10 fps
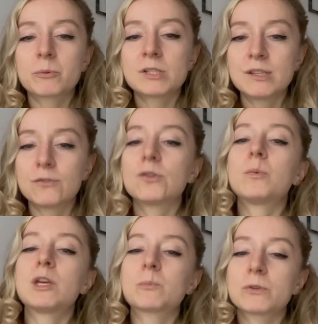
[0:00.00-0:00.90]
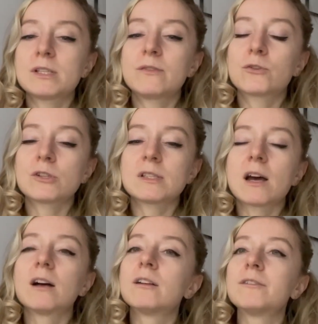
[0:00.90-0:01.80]
perceive you, the way you perceive
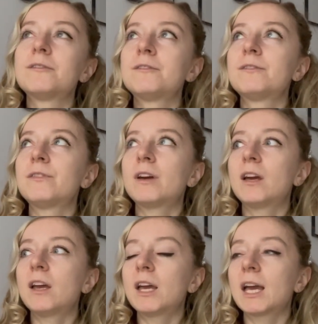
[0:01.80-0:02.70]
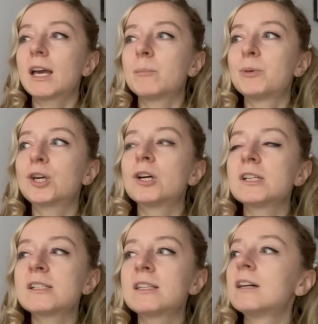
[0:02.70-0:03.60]
yourself,
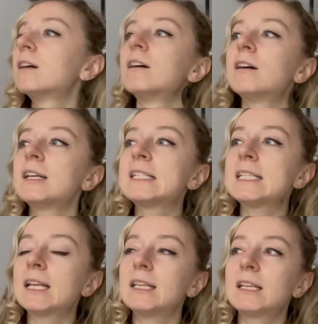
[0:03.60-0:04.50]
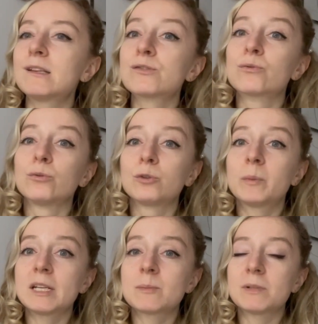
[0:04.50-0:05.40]
because the ascendant is ruled
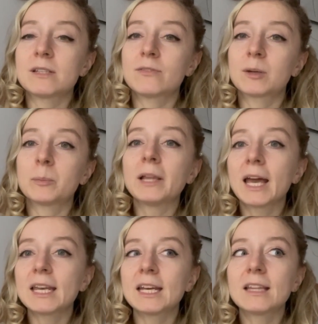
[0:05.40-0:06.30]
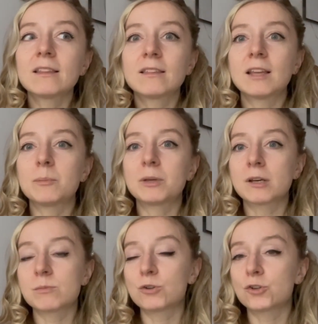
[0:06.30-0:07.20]
by a specific planet that
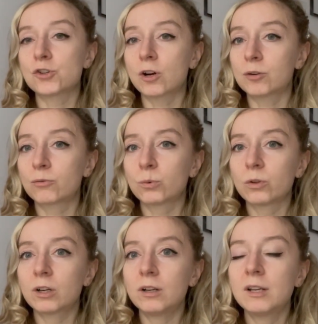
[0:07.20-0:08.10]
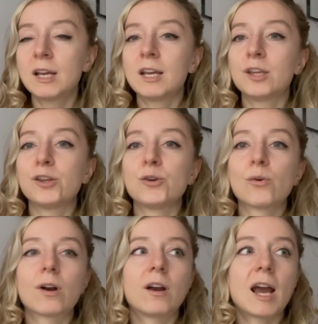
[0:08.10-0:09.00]
becomes your chart ruler,
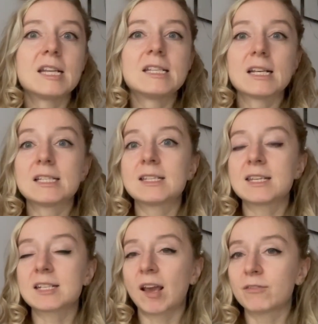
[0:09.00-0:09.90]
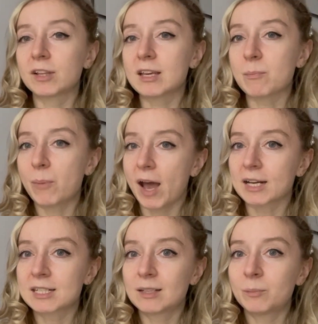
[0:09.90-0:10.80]
your identity is heavily
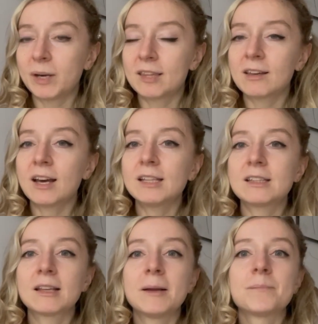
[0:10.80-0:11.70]
impacted by that.